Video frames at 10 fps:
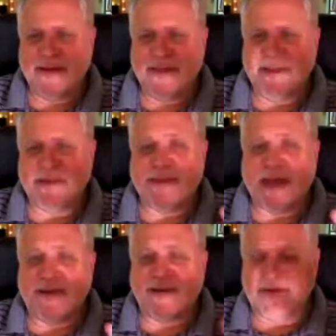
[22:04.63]
the
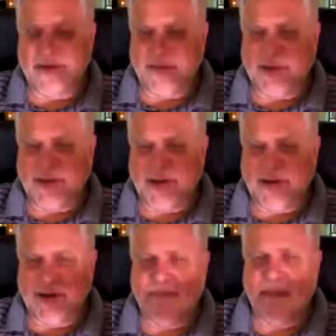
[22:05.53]
spouse is in the
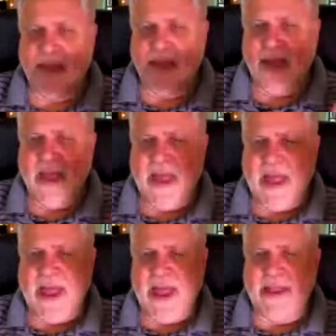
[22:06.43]
military,
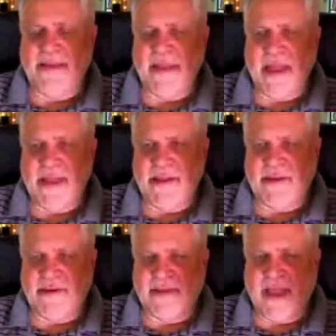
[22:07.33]
and
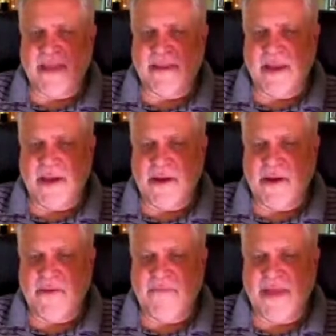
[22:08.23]
instead
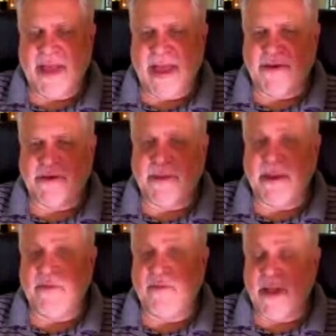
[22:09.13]
of the house
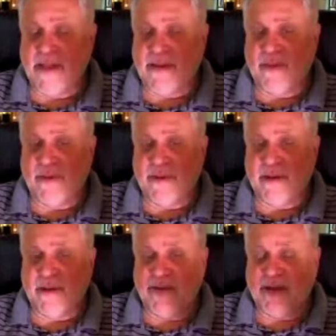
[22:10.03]
being rented where they're
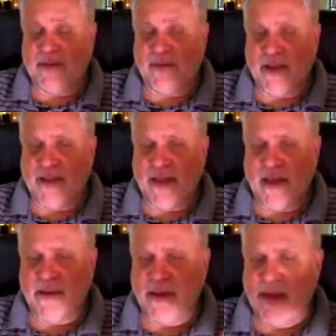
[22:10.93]
living in right
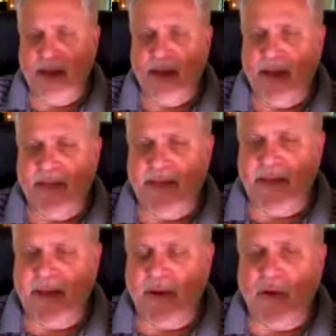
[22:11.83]
now,
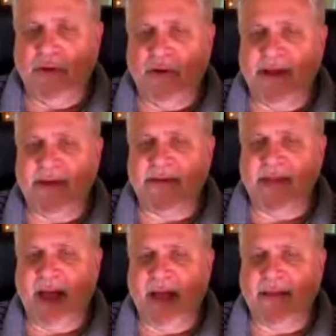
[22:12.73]
the owner is
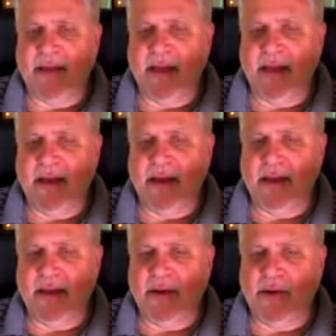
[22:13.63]
not
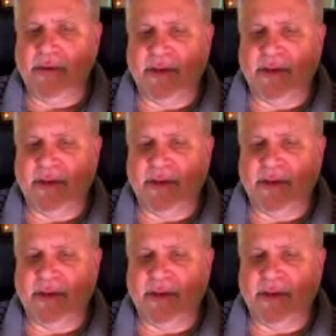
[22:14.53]
going